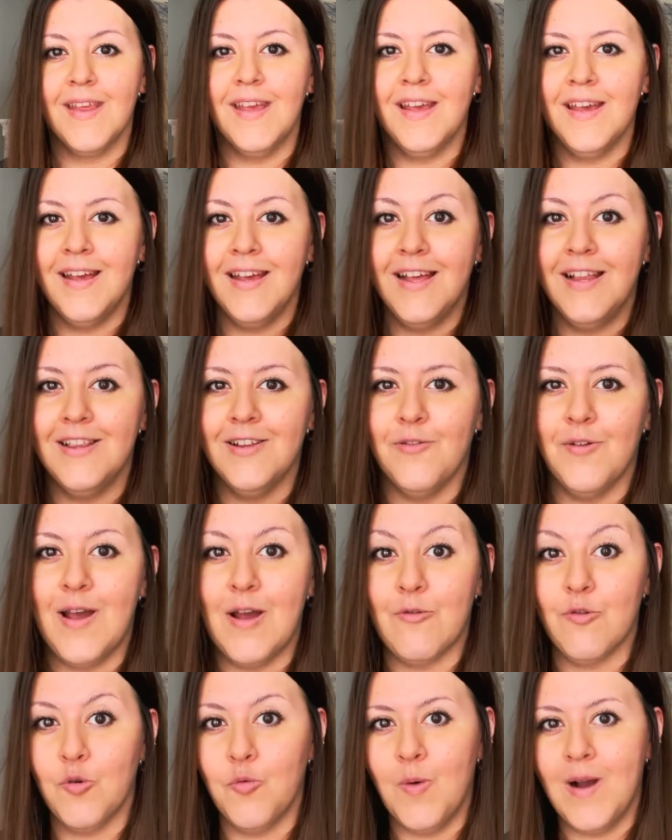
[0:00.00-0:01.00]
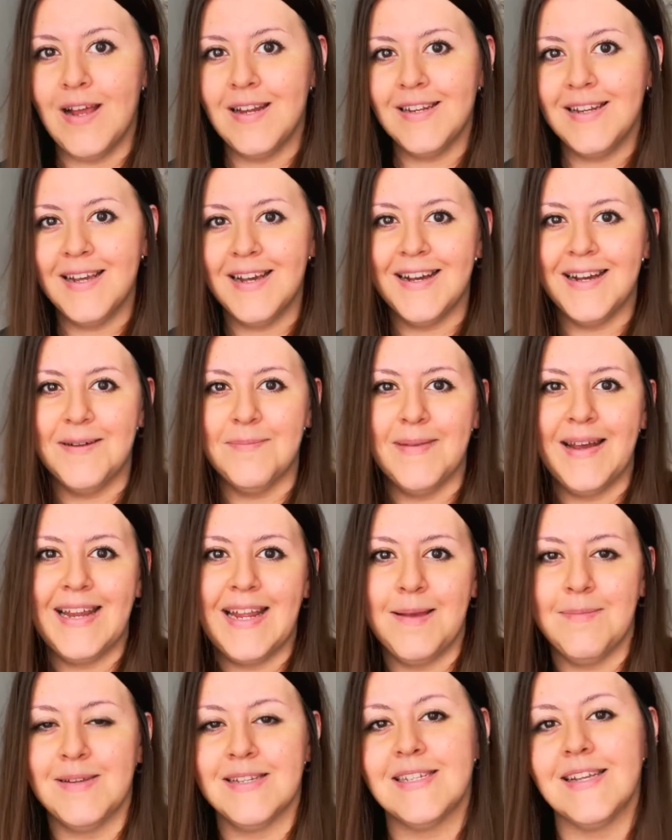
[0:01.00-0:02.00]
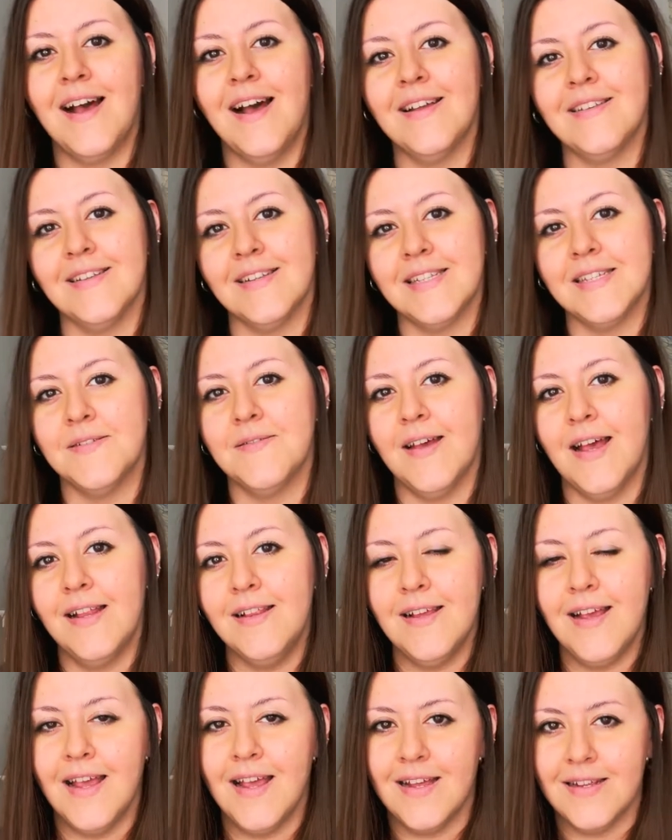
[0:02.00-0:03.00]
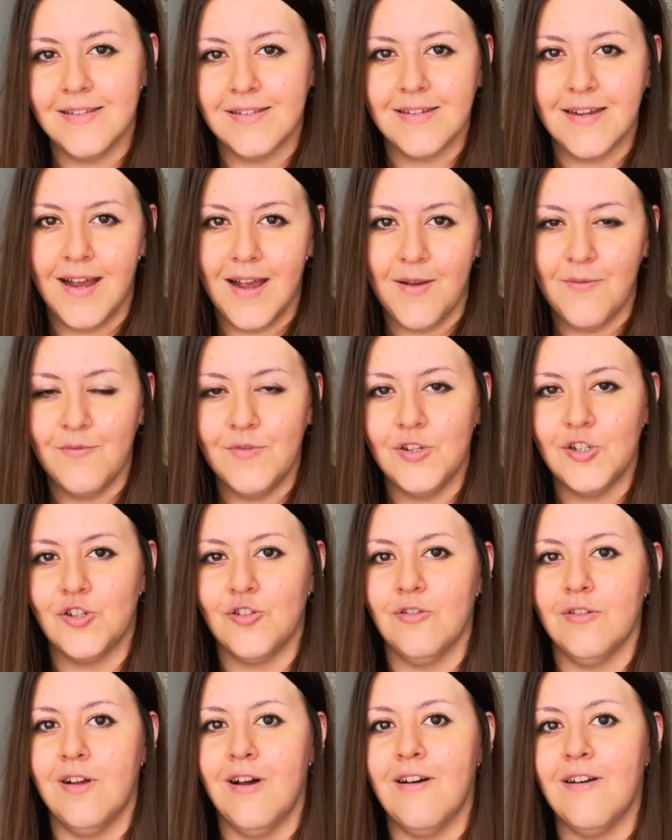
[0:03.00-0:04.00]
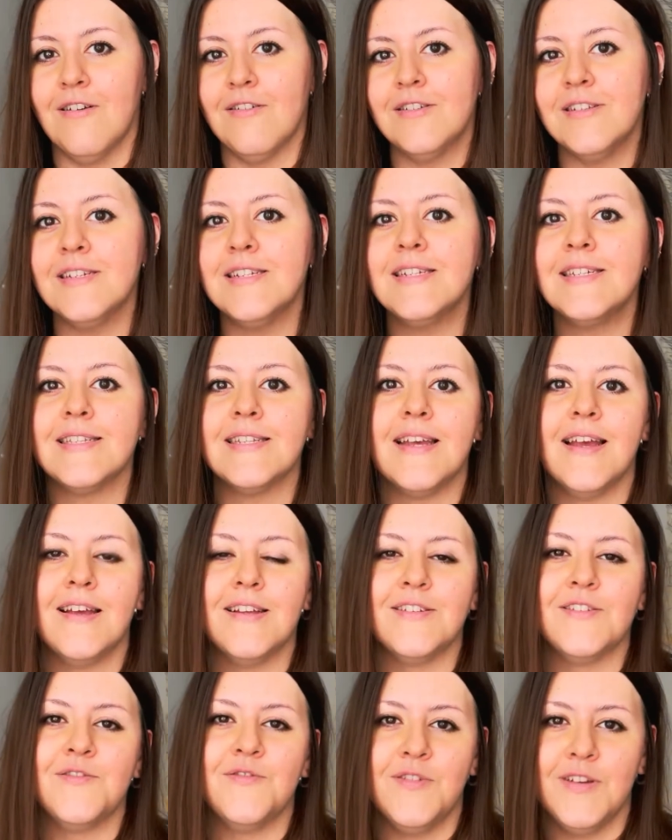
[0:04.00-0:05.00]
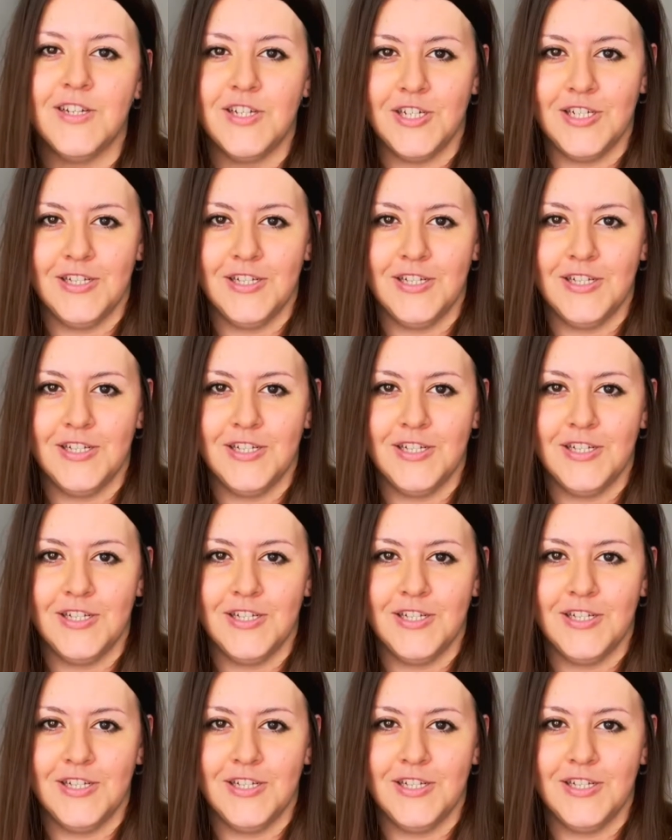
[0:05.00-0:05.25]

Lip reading: Hello everyone, my name is Anna Zvel and I'm a visual artist and fashion